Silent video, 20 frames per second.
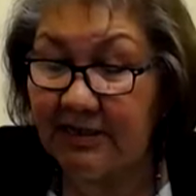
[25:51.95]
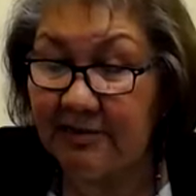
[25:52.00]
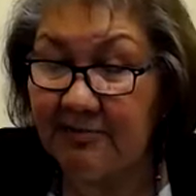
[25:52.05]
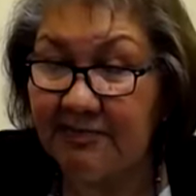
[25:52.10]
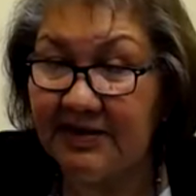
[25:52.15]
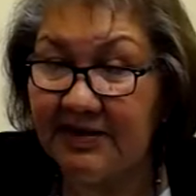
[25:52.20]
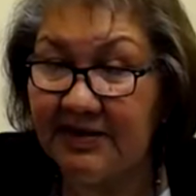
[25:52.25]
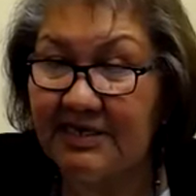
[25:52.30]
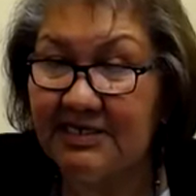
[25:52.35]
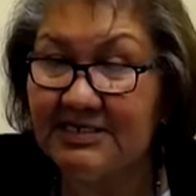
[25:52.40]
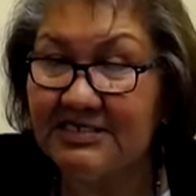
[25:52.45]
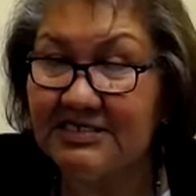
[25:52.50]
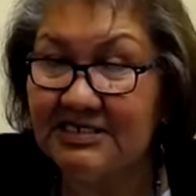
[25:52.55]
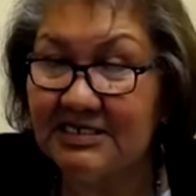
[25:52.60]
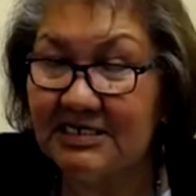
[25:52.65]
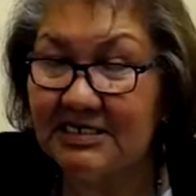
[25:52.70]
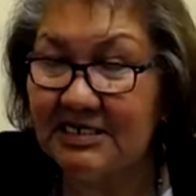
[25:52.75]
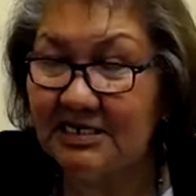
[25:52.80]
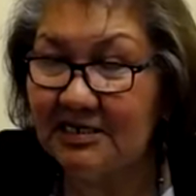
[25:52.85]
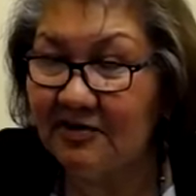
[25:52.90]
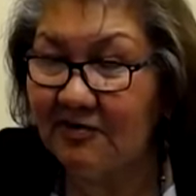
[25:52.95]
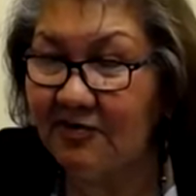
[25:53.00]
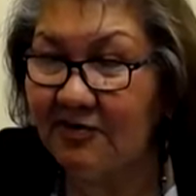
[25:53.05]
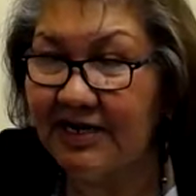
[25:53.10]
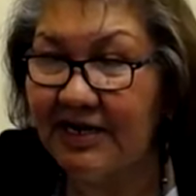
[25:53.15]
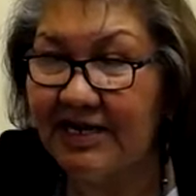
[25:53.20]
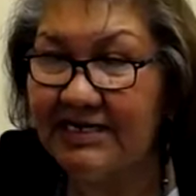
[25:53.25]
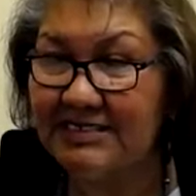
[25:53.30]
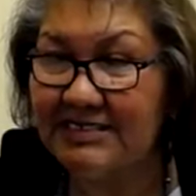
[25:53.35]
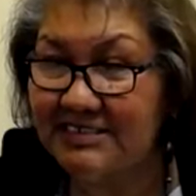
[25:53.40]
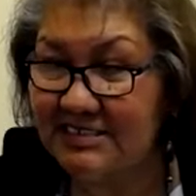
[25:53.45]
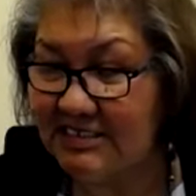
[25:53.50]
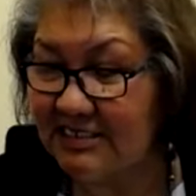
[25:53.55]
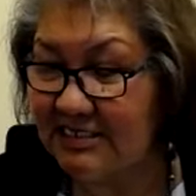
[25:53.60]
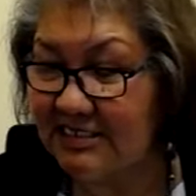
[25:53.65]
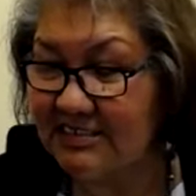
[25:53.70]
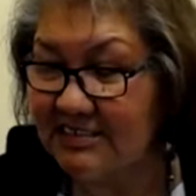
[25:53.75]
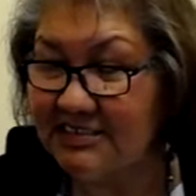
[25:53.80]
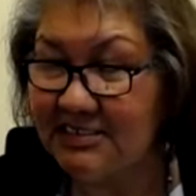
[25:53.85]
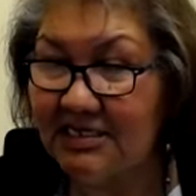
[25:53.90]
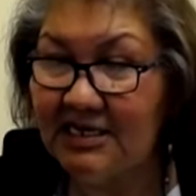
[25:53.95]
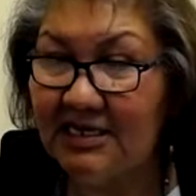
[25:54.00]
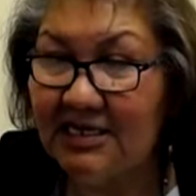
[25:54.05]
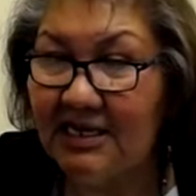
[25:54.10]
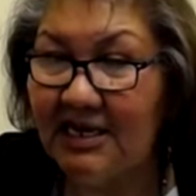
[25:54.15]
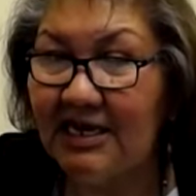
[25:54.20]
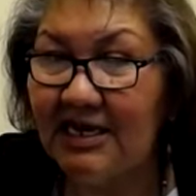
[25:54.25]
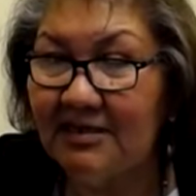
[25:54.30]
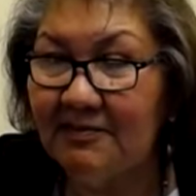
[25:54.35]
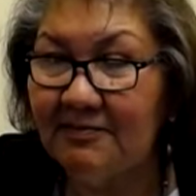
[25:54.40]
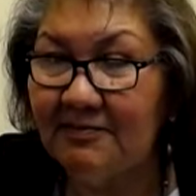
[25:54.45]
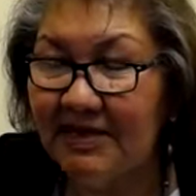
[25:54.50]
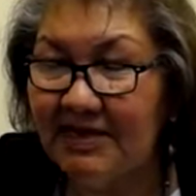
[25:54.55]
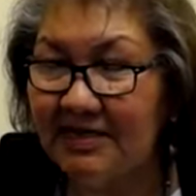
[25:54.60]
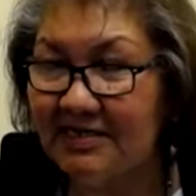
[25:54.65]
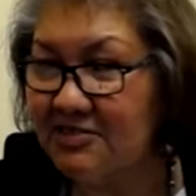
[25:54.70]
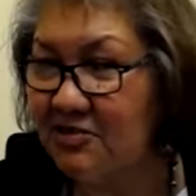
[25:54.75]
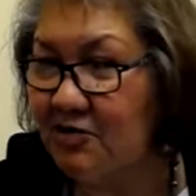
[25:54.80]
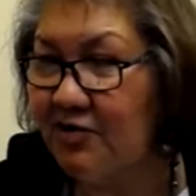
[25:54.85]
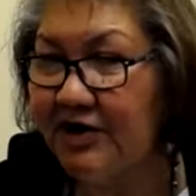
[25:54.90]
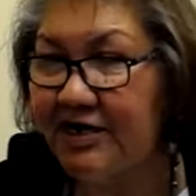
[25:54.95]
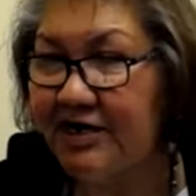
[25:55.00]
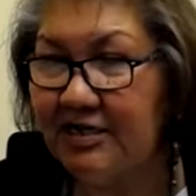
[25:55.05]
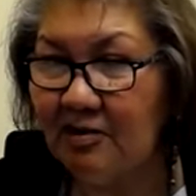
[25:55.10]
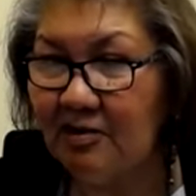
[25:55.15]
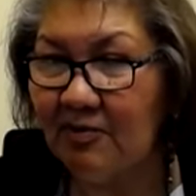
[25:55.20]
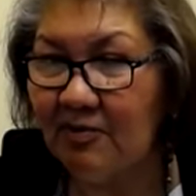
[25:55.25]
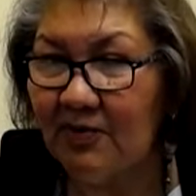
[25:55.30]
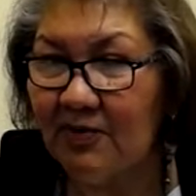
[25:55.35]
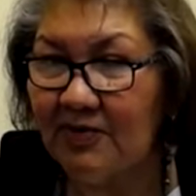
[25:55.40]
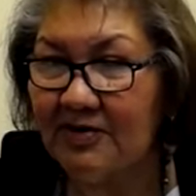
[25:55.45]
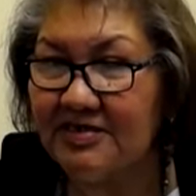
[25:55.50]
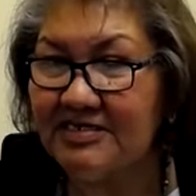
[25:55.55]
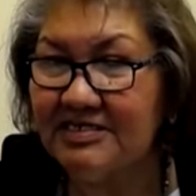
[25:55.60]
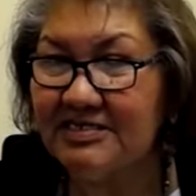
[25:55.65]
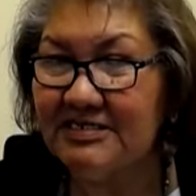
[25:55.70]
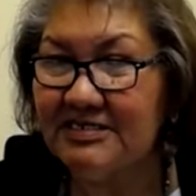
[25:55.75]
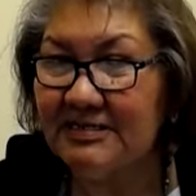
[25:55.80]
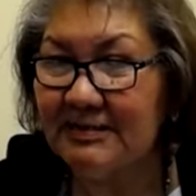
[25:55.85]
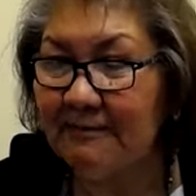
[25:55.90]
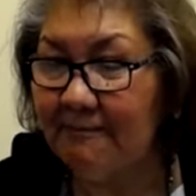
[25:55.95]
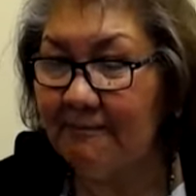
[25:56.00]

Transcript: He beads and he creates things, and he makes cradle boards.